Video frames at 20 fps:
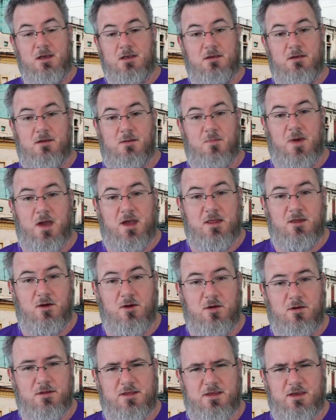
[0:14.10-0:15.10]
You could pay the
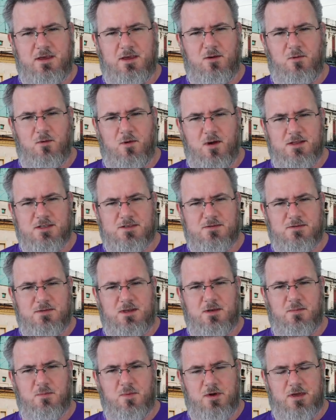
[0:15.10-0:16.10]
whole thing at once when
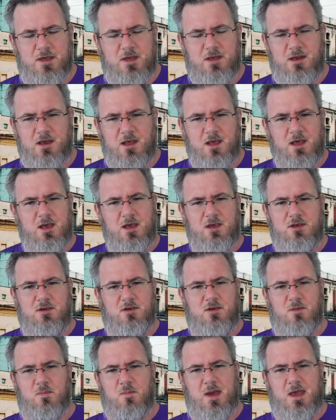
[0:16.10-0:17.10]
you book it, you
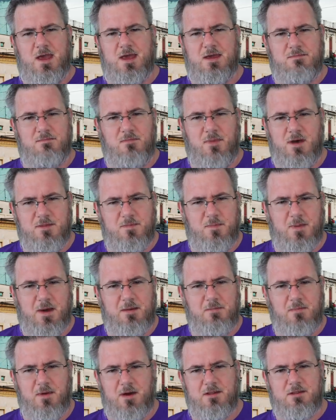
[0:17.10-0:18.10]
could pay it month by
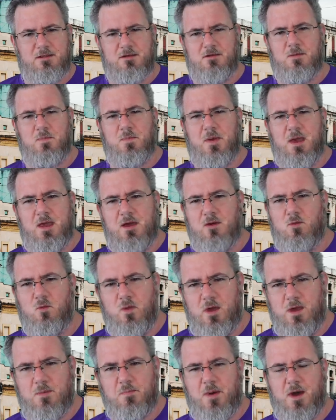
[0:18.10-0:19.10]
month, you could pay it
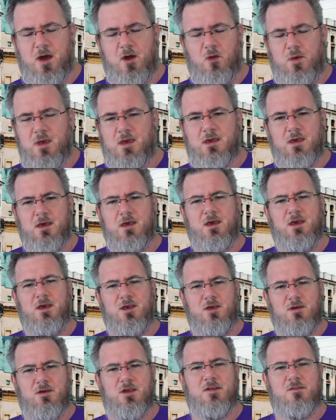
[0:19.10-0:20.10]
week by week,
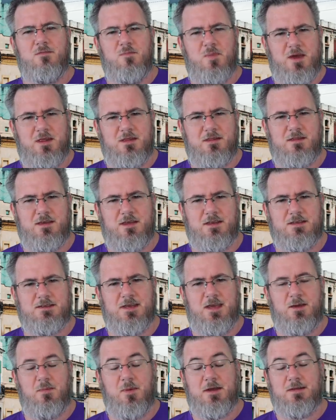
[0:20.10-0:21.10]
you could even pay the thing
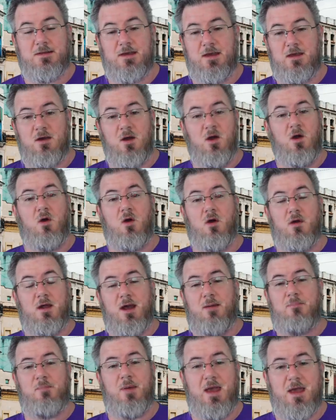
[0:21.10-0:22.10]
day by day or
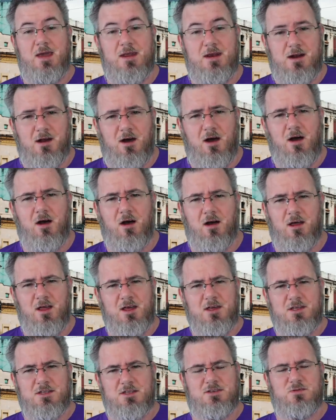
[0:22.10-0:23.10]
not pay it at all.
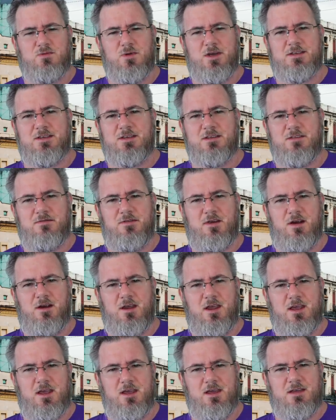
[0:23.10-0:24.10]
Just wait till the
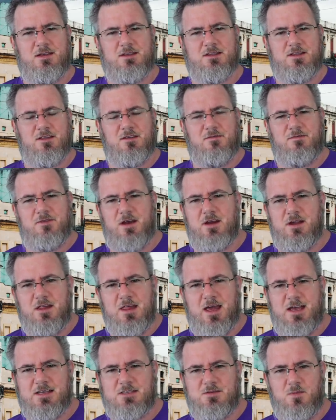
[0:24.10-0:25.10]
very end, to the very
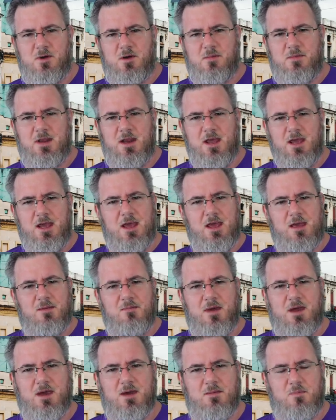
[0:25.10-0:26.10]
last moment, and
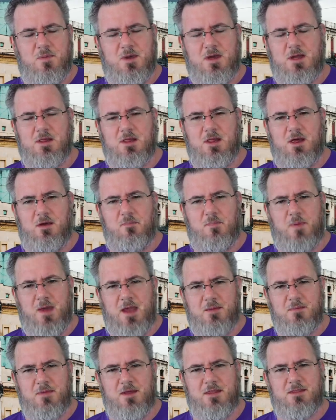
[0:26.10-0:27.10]
make a big lump
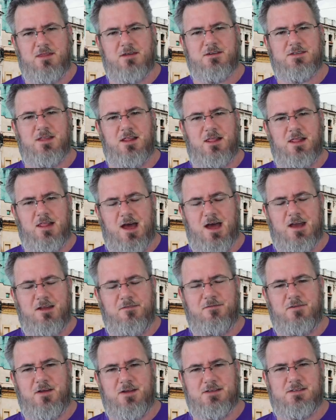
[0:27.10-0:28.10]
payment. There's a lot of
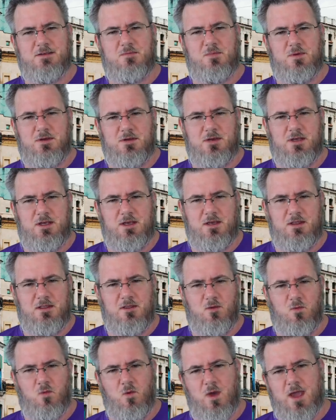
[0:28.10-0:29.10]
flexibility in
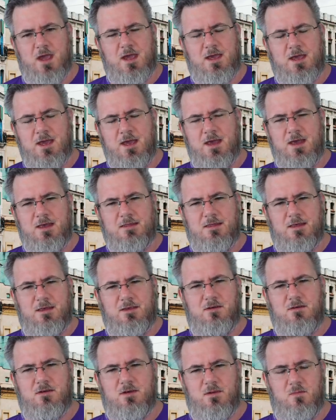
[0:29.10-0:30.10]
the way that
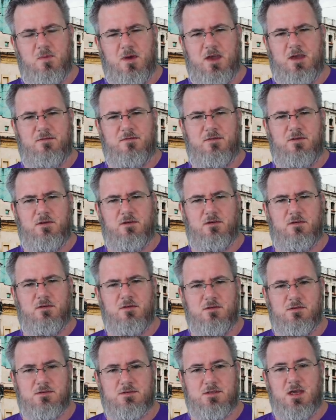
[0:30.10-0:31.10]
you can pay for your
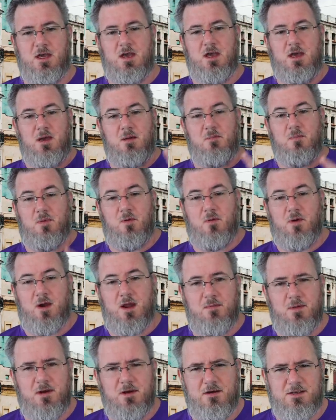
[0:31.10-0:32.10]
cruise. But what
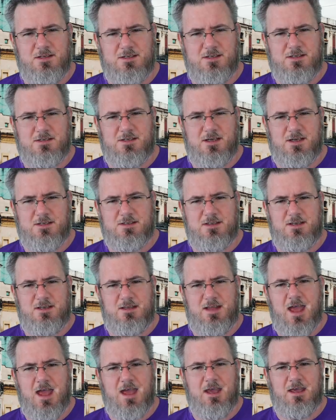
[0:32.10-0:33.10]
I'm here to suggest
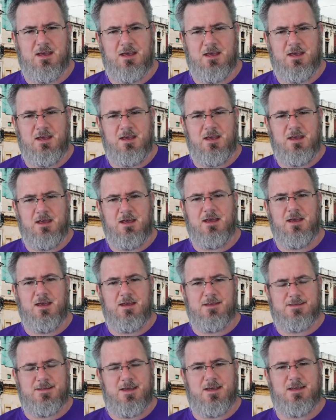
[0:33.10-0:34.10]
today
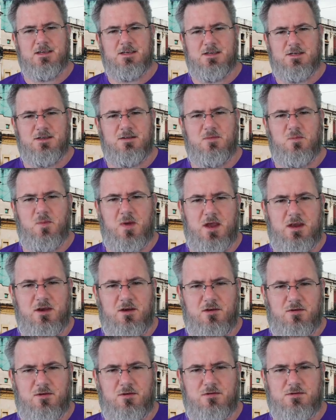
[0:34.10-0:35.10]
is that you shouldn't pay
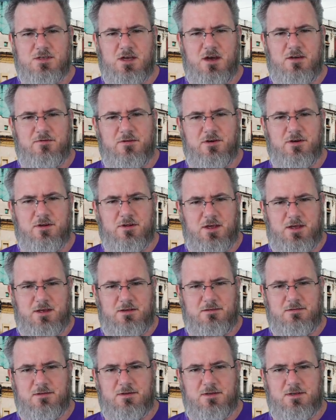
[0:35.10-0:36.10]
your cruise off early.
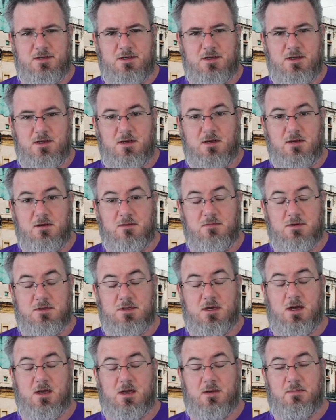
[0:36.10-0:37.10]
We'll
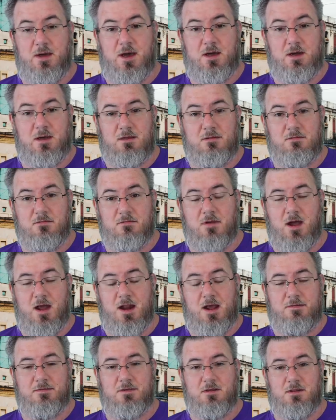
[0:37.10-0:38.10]
talk about it right
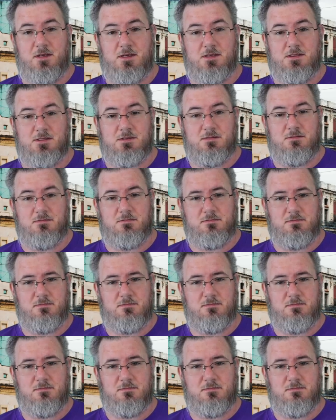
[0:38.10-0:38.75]
after this.